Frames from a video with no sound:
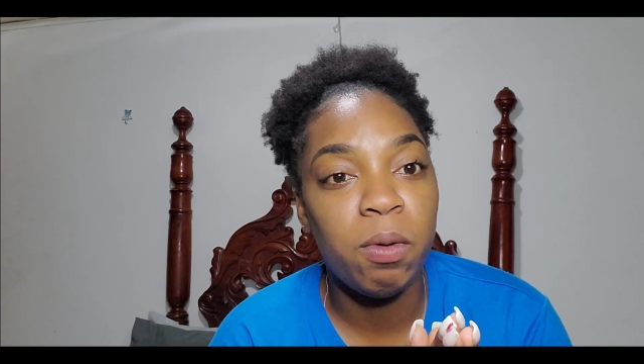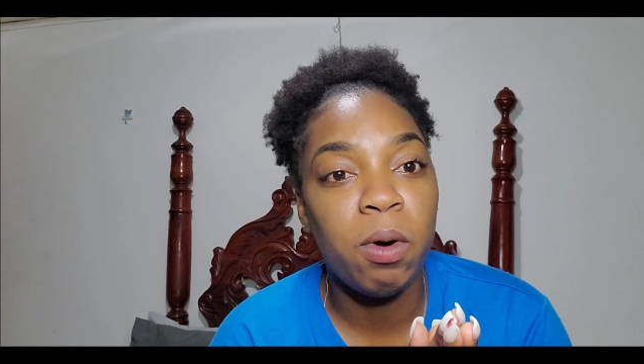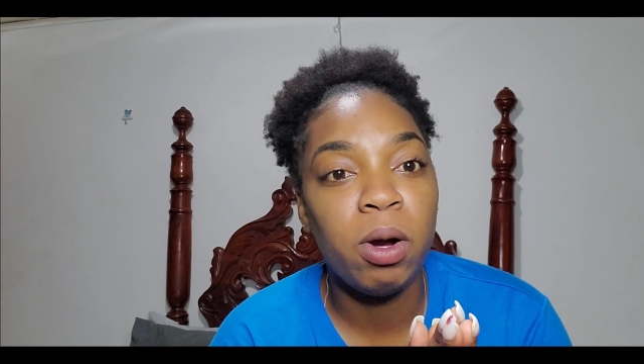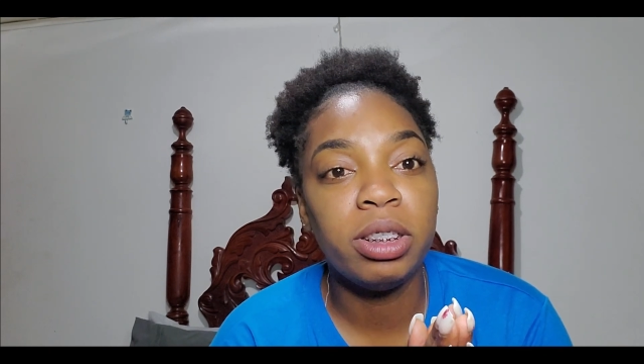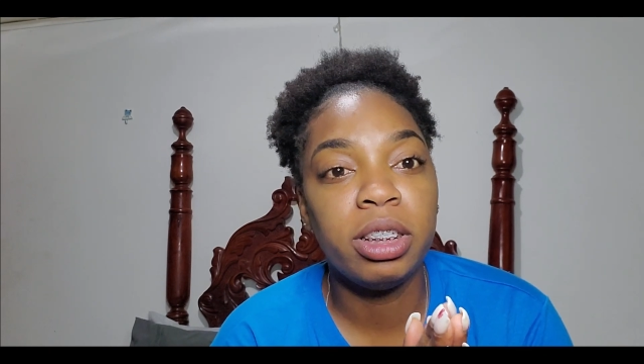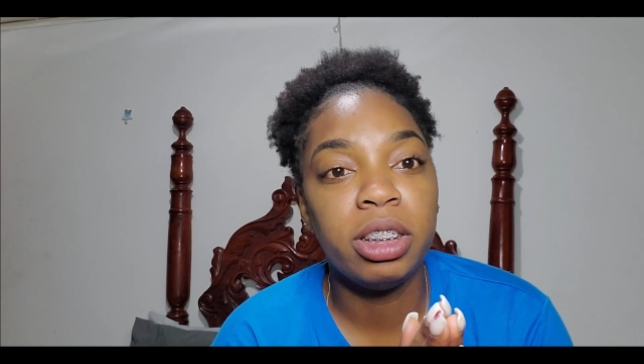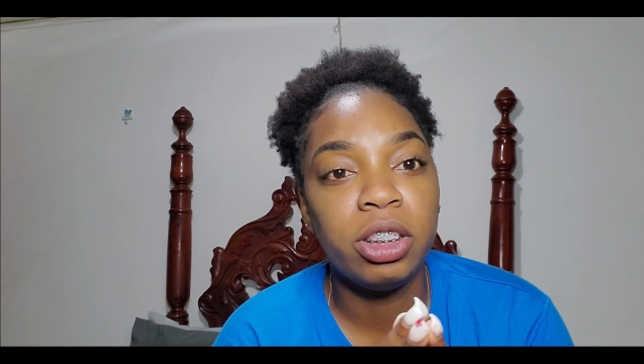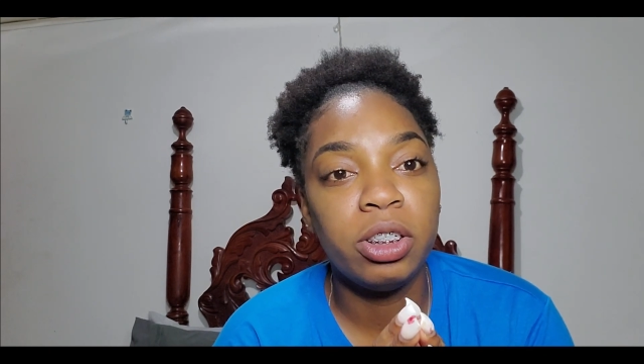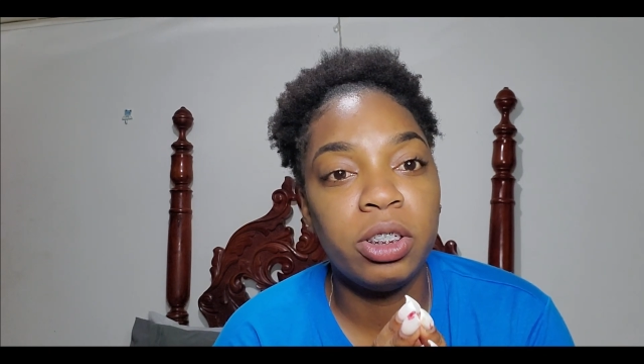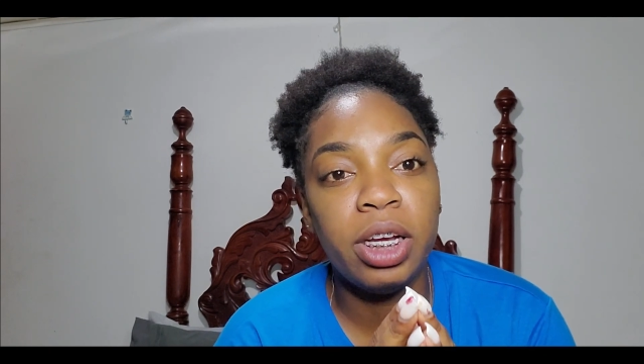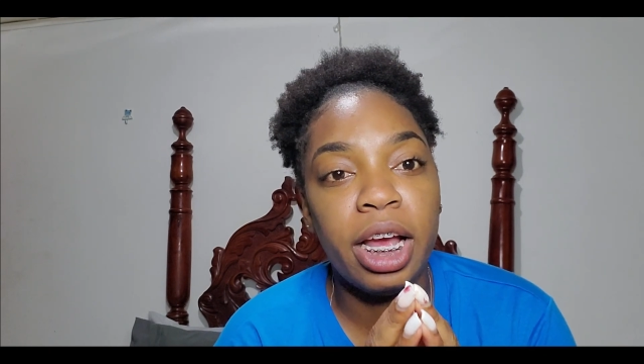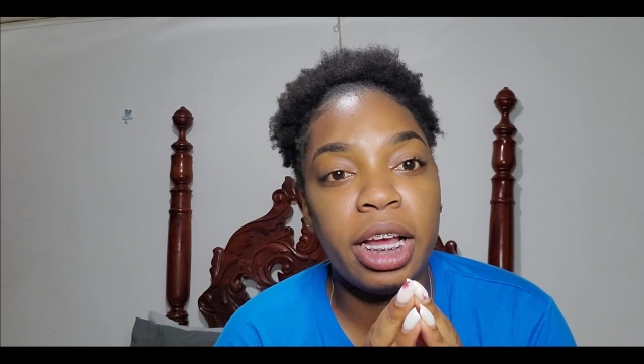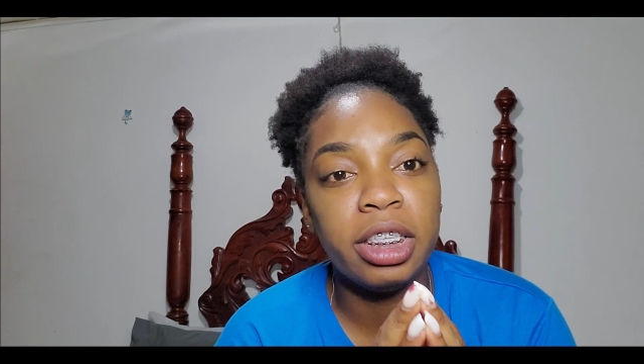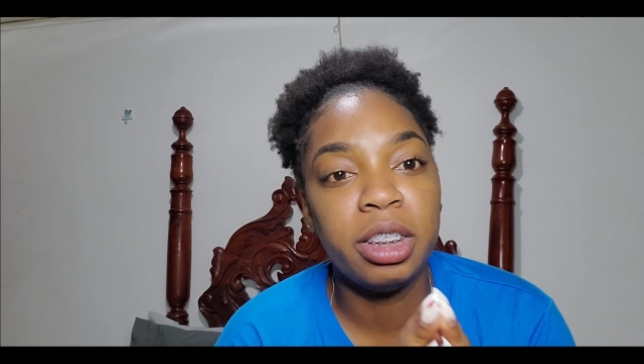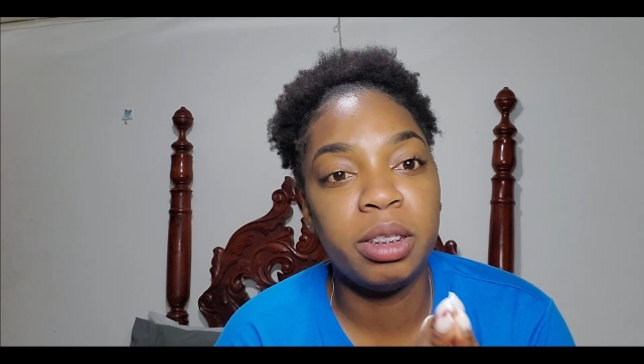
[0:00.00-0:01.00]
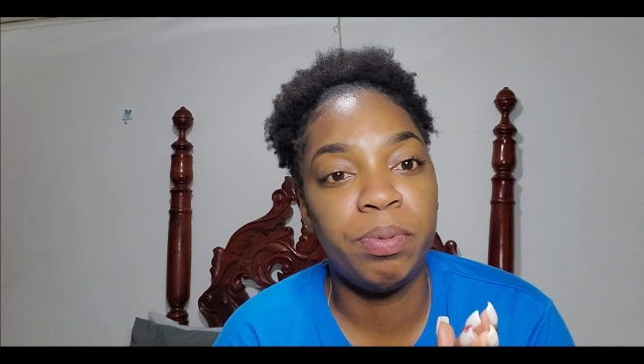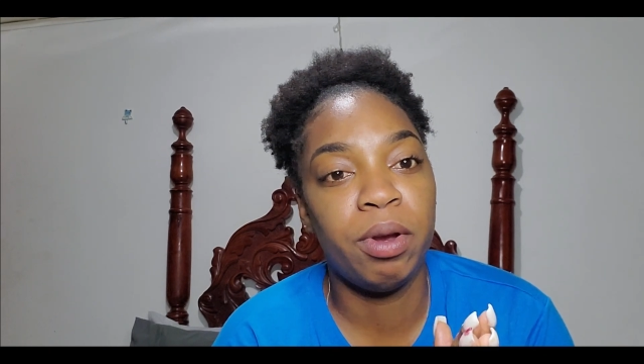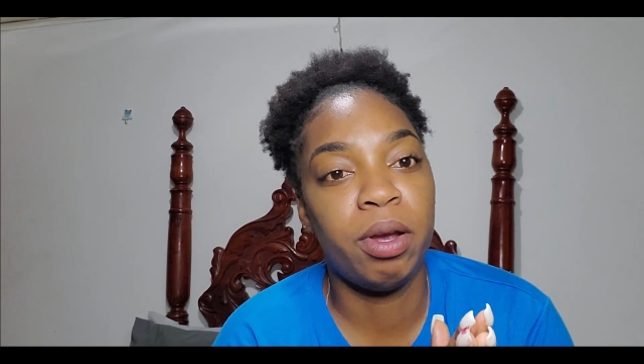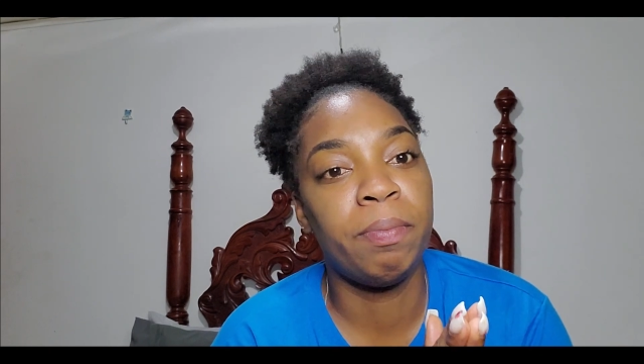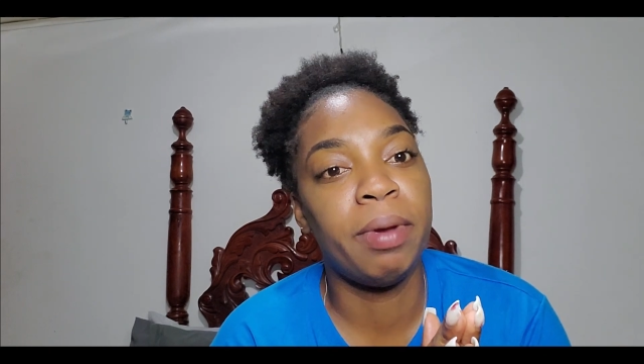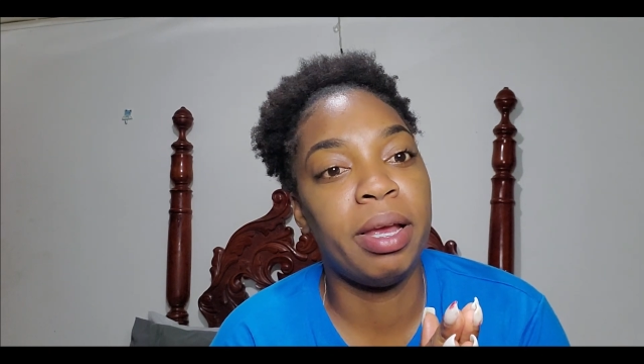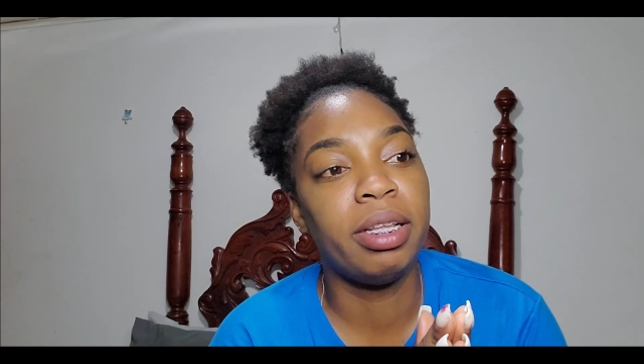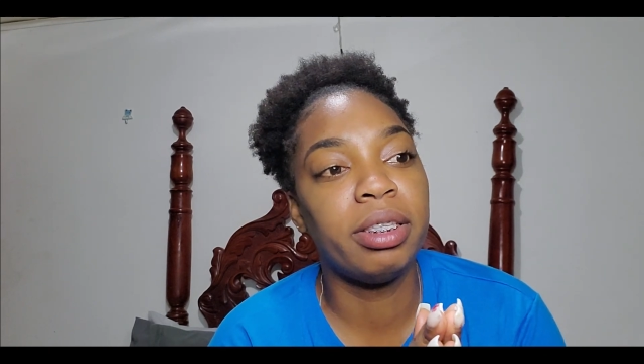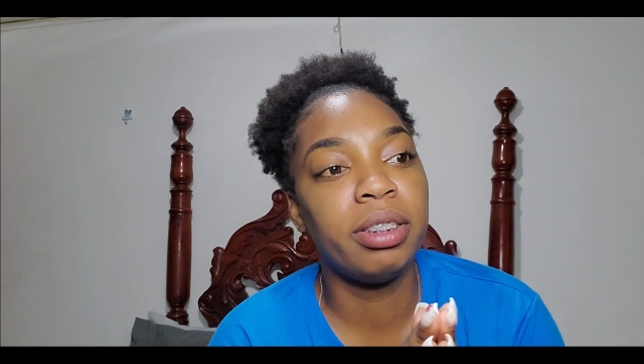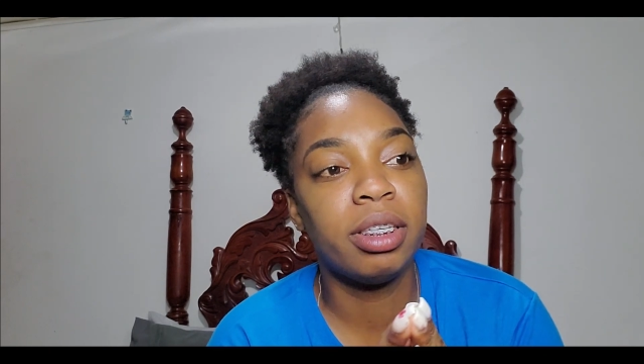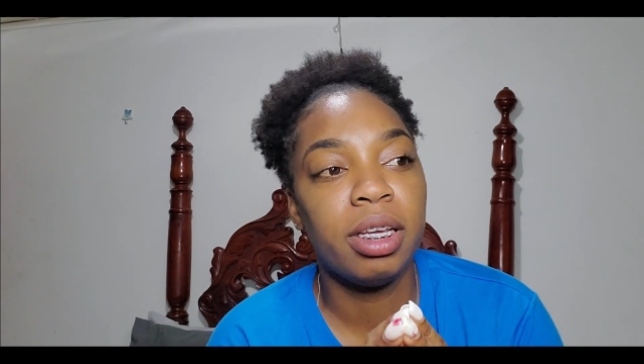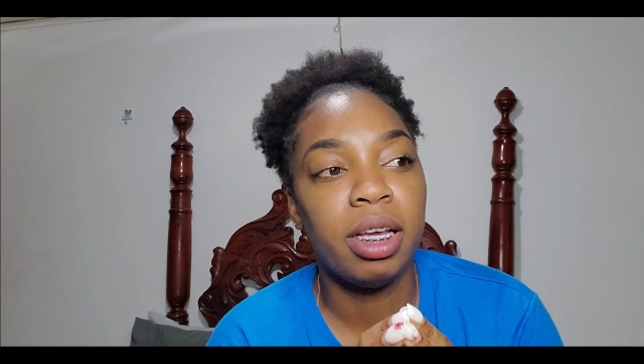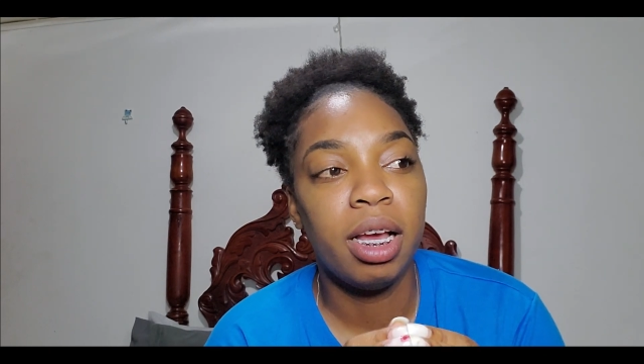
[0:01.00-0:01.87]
wanted to experiment